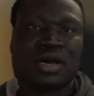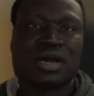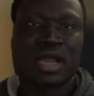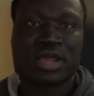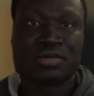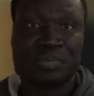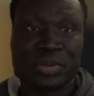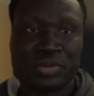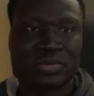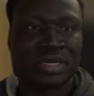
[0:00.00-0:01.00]
kind of
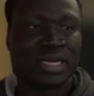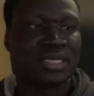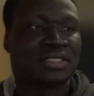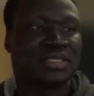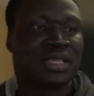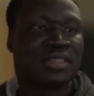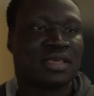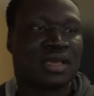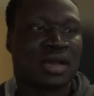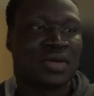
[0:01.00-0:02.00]
view, right? So I
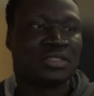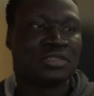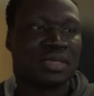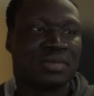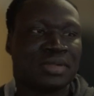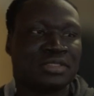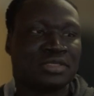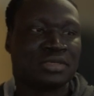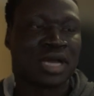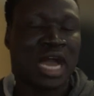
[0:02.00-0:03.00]
think I want to be able
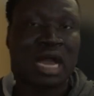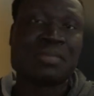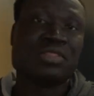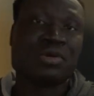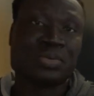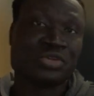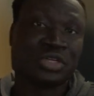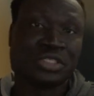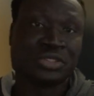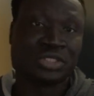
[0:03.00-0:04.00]
to have the opportunity
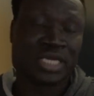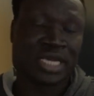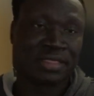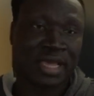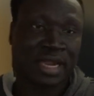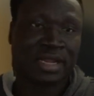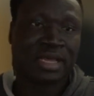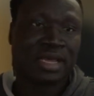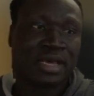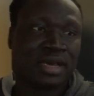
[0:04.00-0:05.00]
to change that,
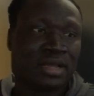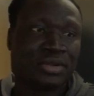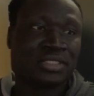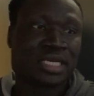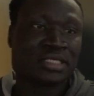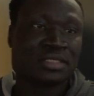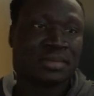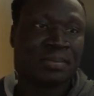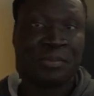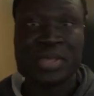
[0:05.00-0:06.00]
and not just
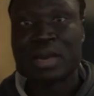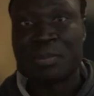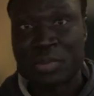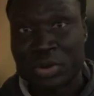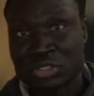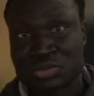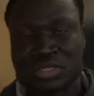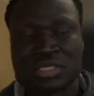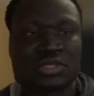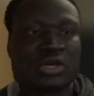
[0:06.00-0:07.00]
be a voice to
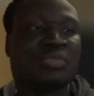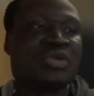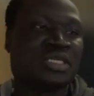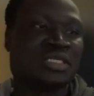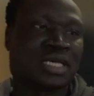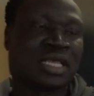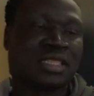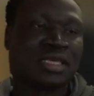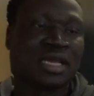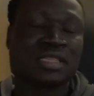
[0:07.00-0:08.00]
these communities. I
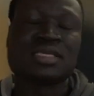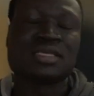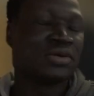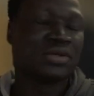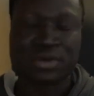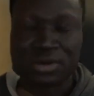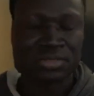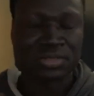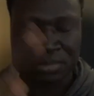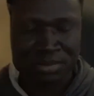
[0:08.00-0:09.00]
think, you know, the whole
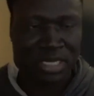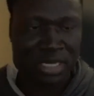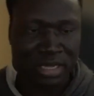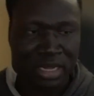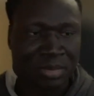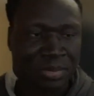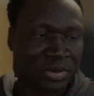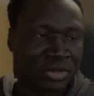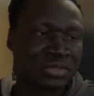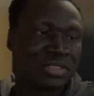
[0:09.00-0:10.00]
thing of saying I'm a
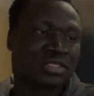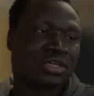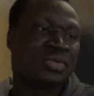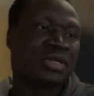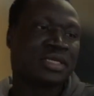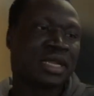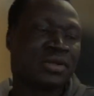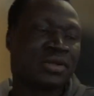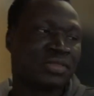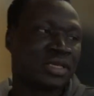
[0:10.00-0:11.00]
voice to this community, I
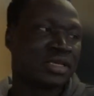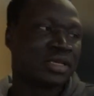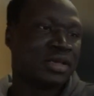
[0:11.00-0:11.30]
don't think,